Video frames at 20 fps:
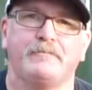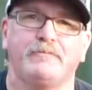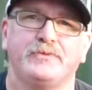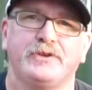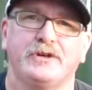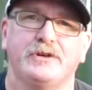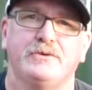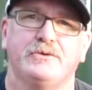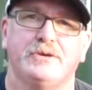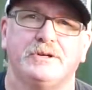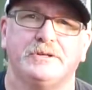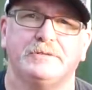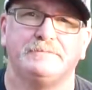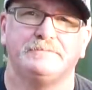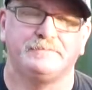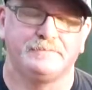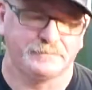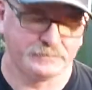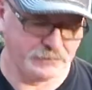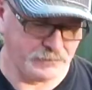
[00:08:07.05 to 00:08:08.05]
Anyway,
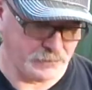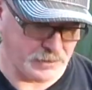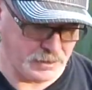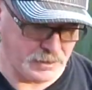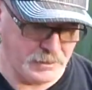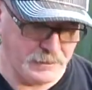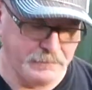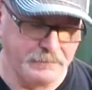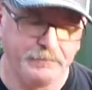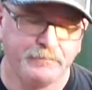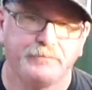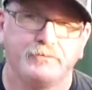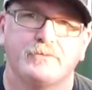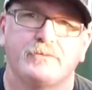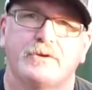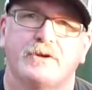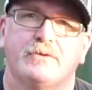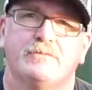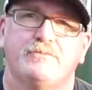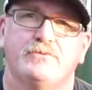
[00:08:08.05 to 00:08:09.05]

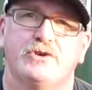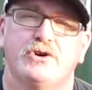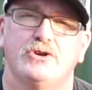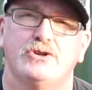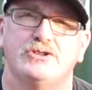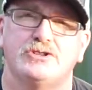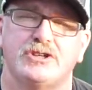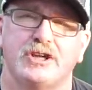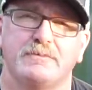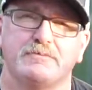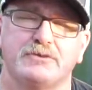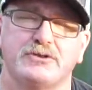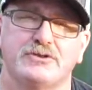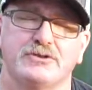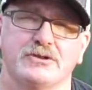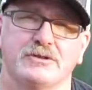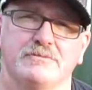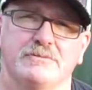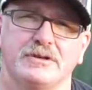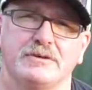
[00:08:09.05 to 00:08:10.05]
go to Staples
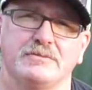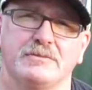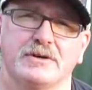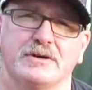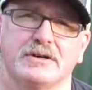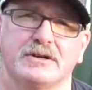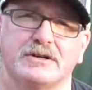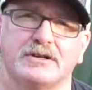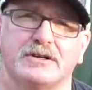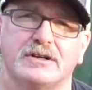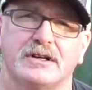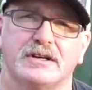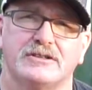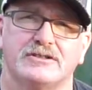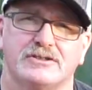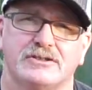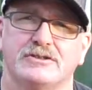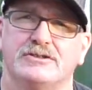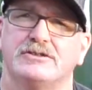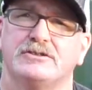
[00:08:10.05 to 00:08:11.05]
Street Meat Market as
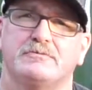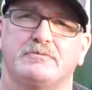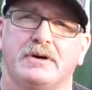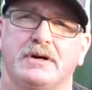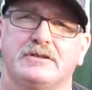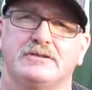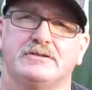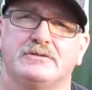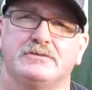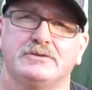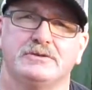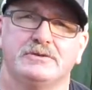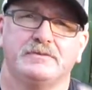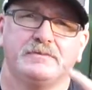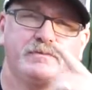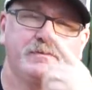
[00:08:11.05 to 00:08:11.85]
soon as possible